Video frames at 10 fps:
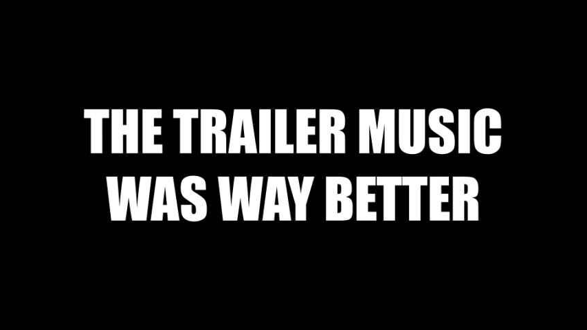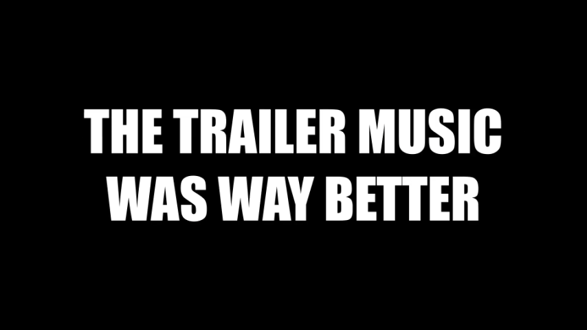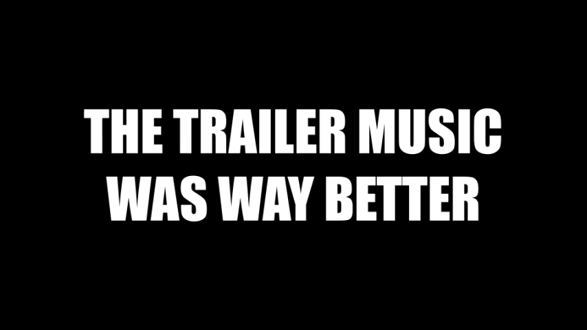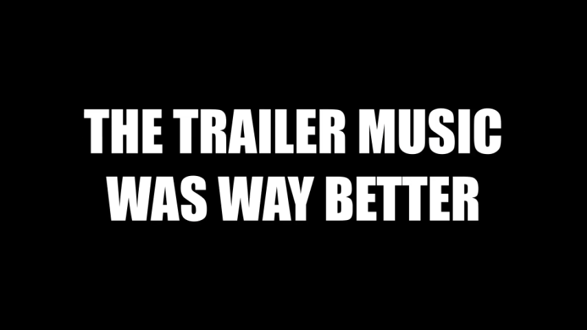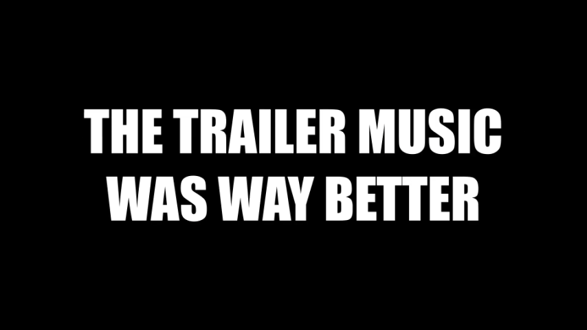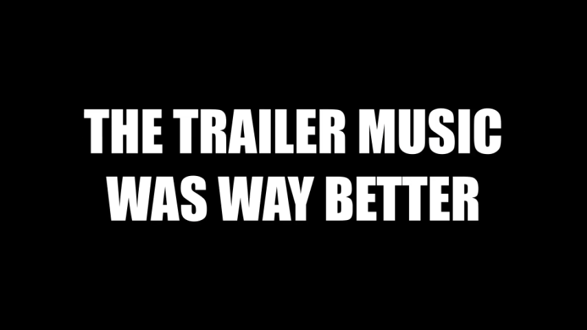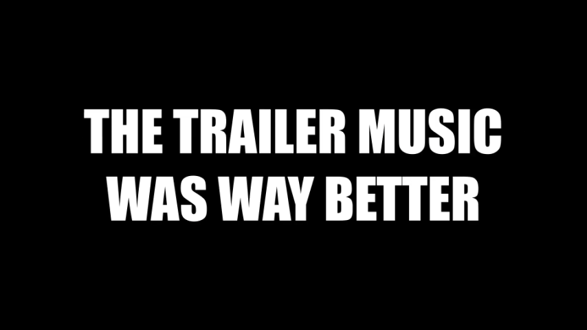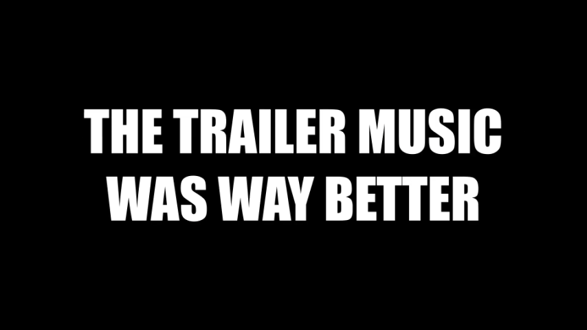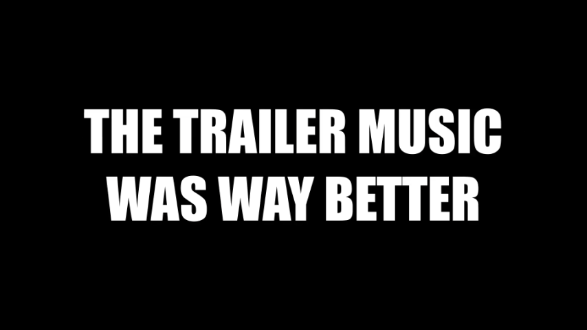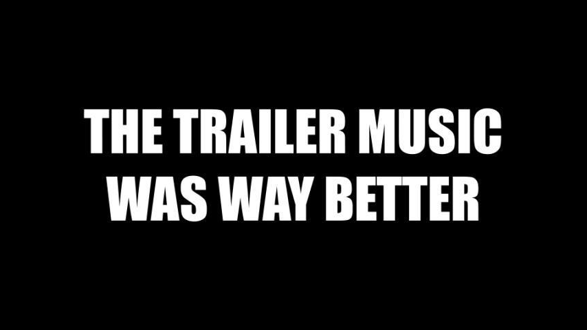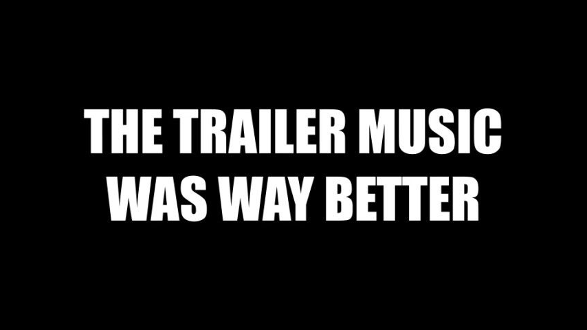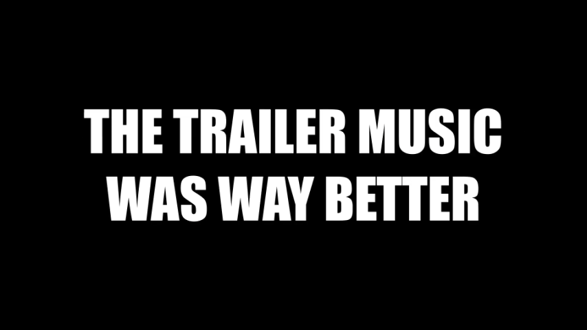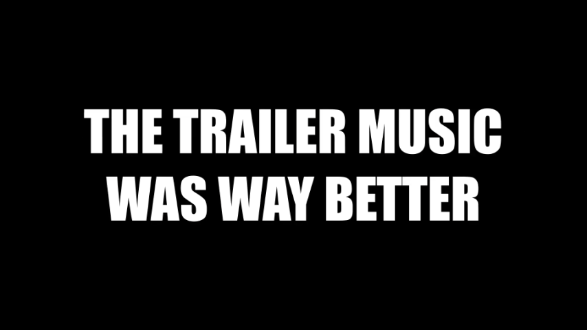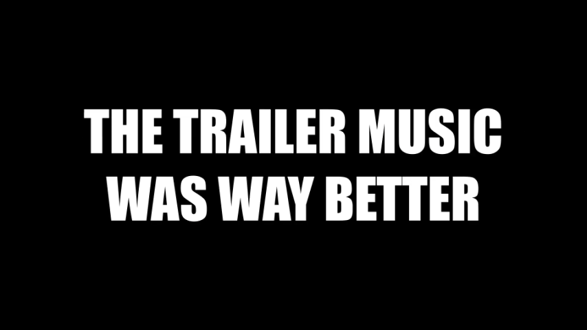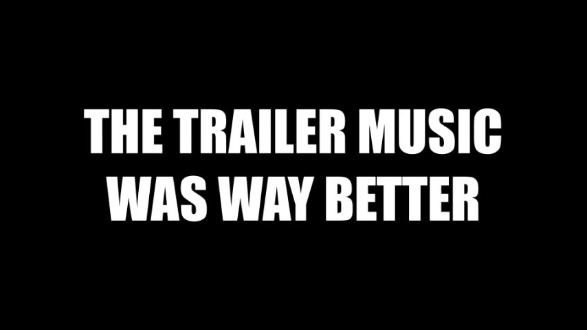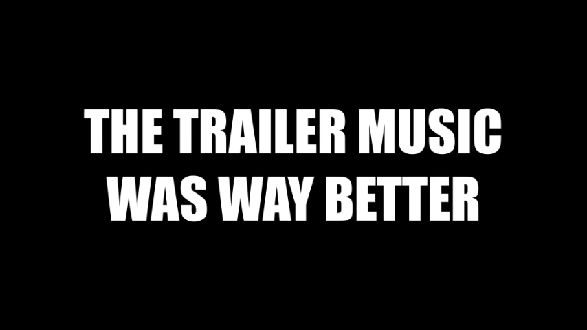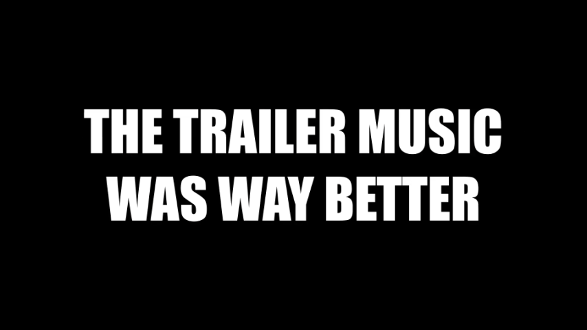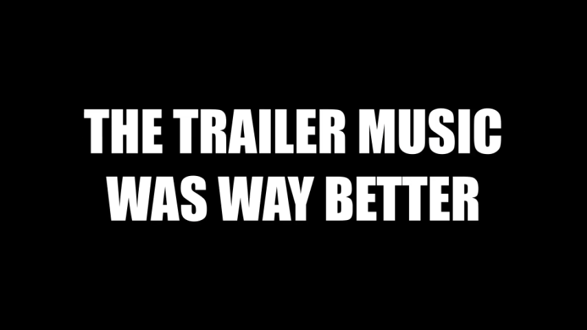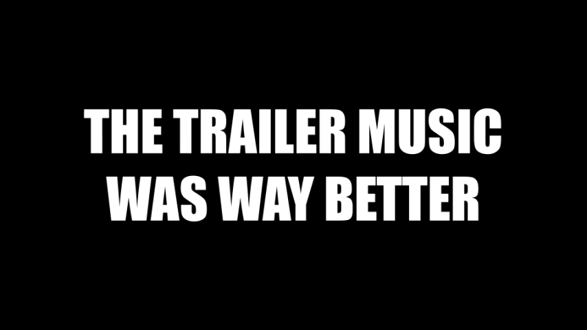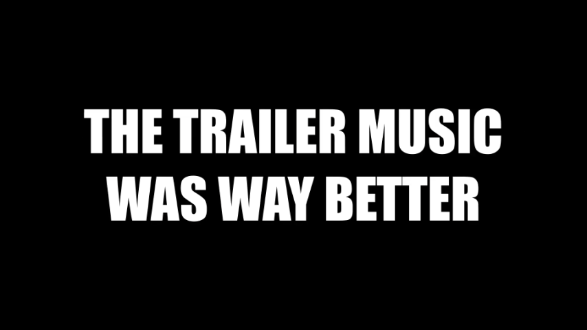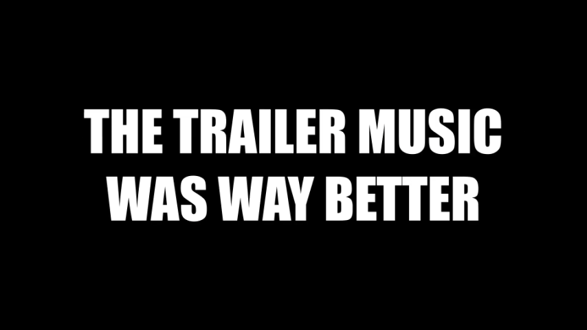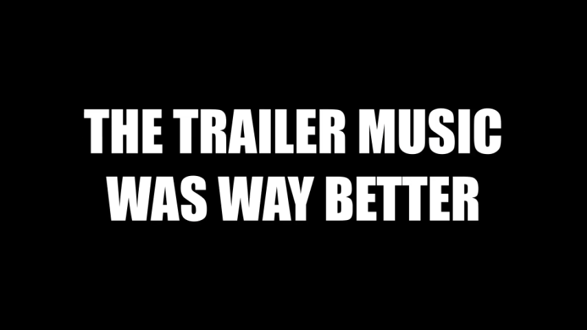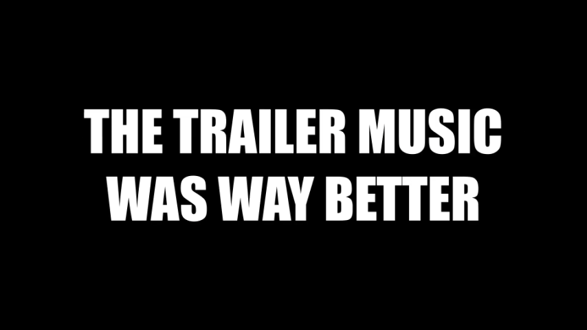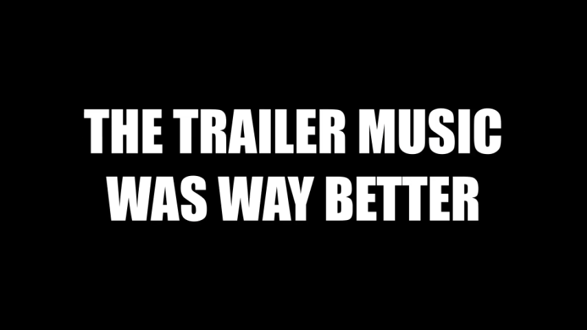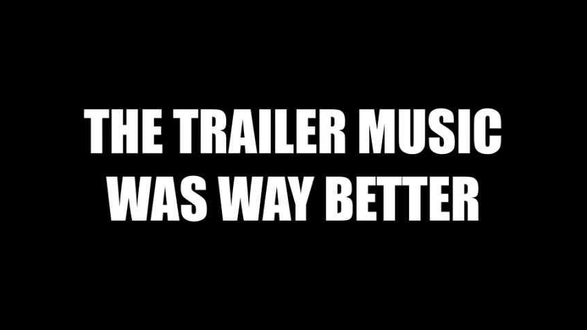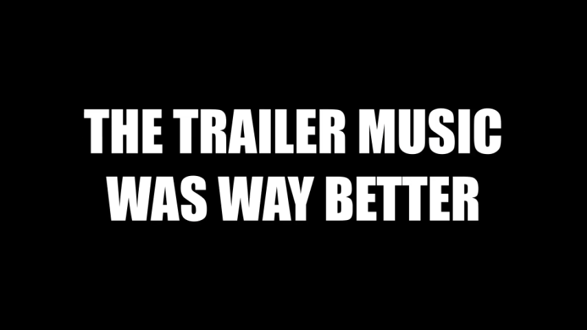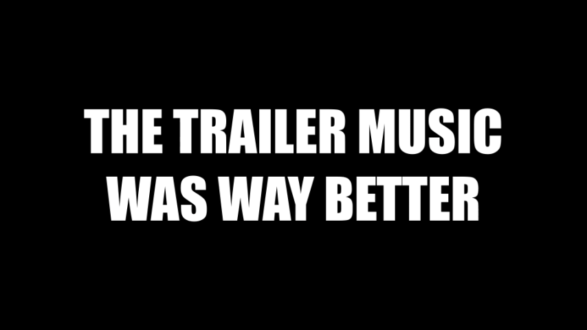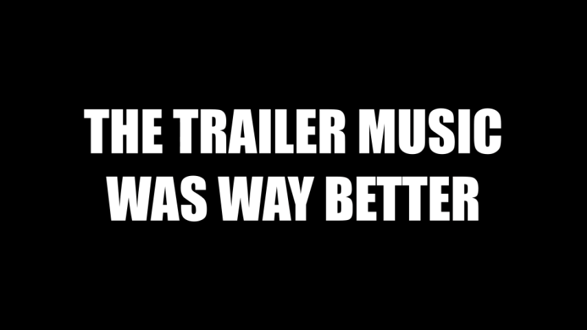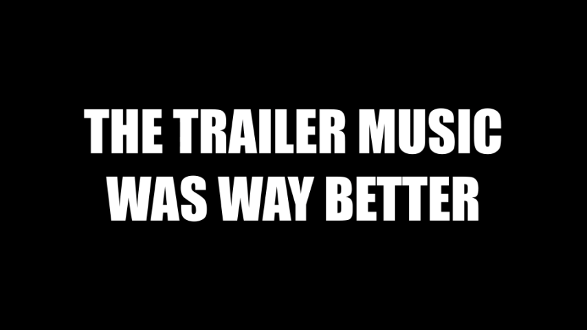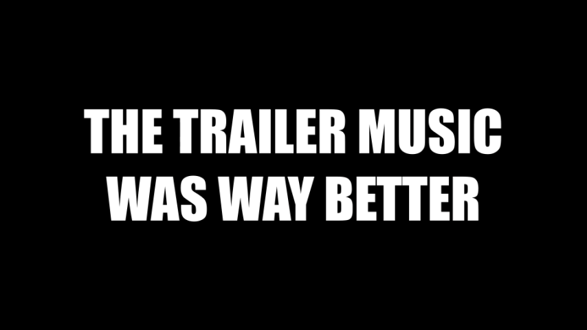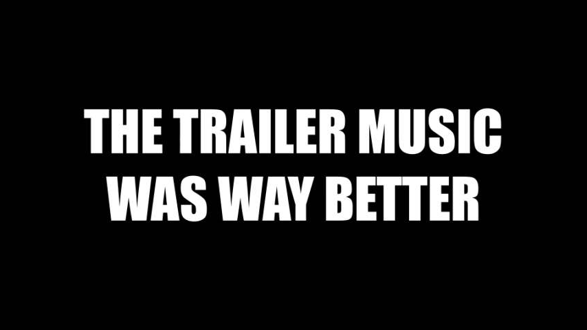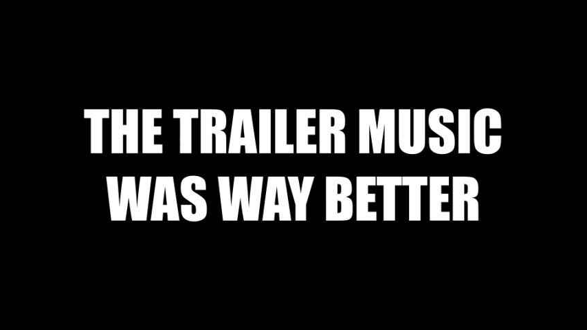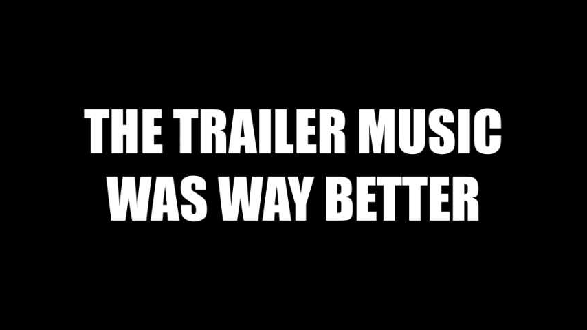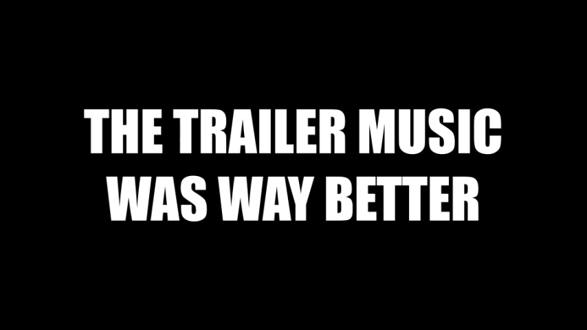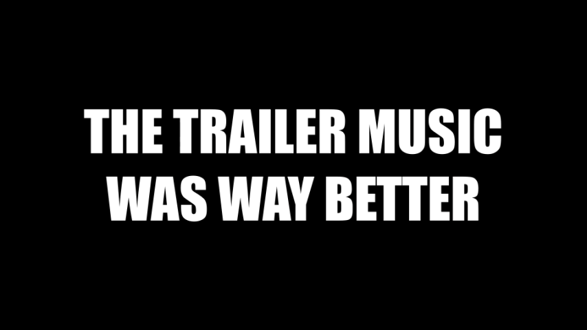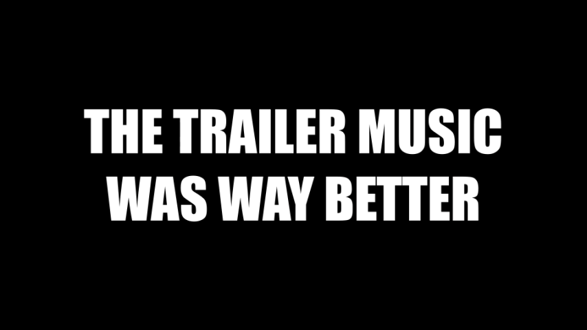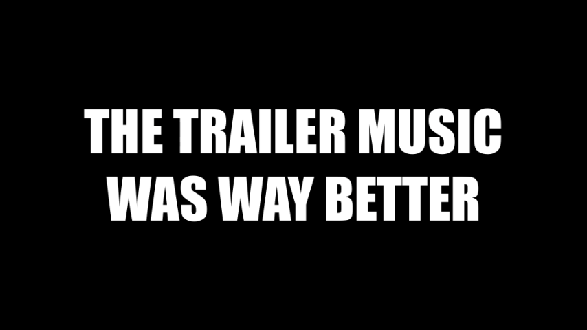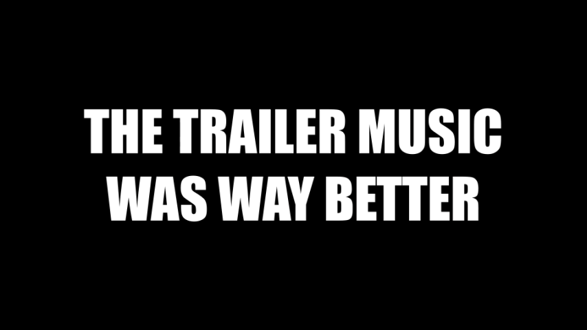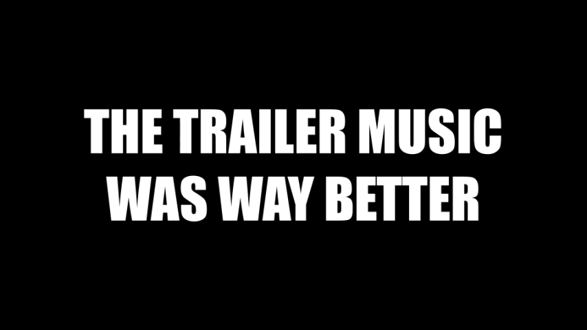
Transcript: Nobody's mouth can be seen.